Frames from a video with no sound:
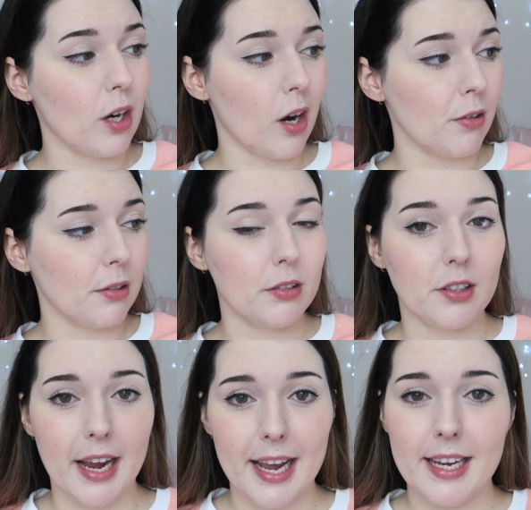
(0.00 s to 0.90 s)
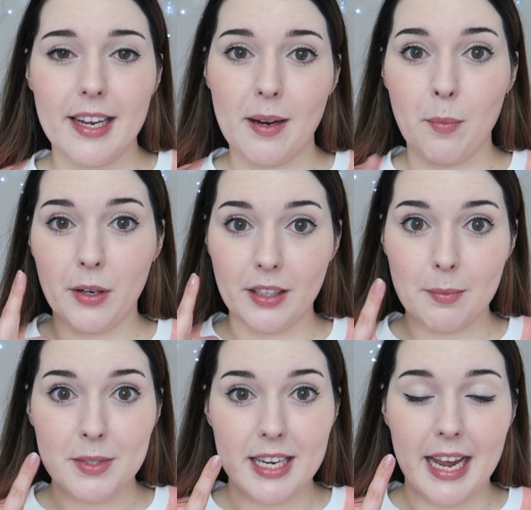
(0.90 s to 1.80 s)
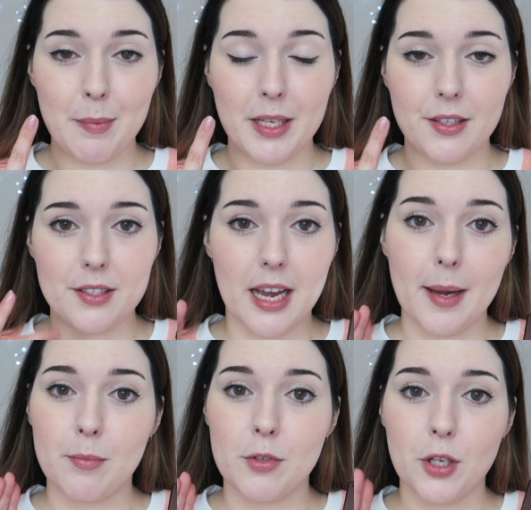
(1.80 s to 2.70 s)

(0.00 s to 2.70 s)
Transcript: Coral Grey and I'm wearing them today because I'm